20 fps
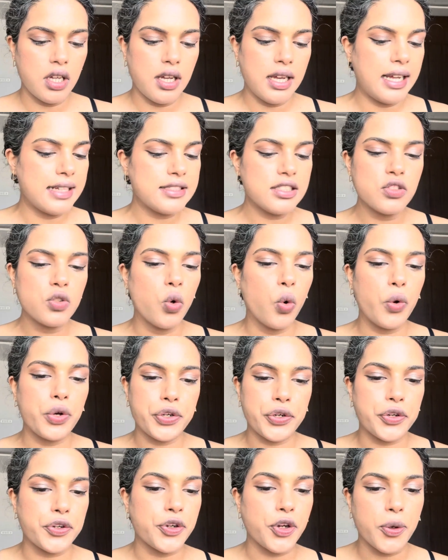I'll just go in
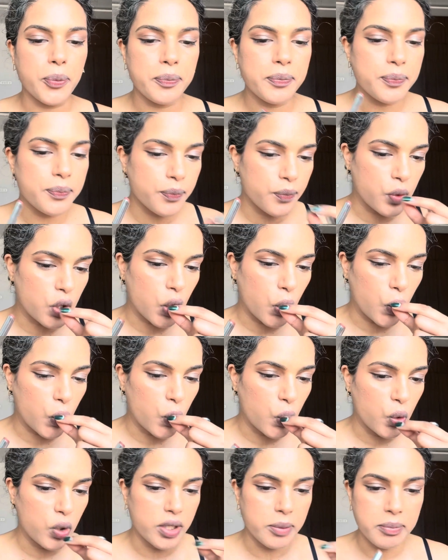on top, no
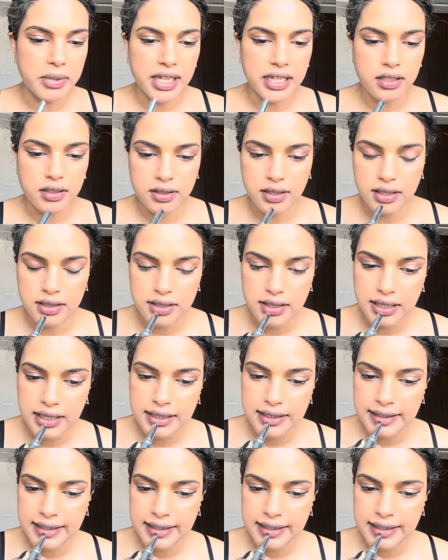lip liner, nothing.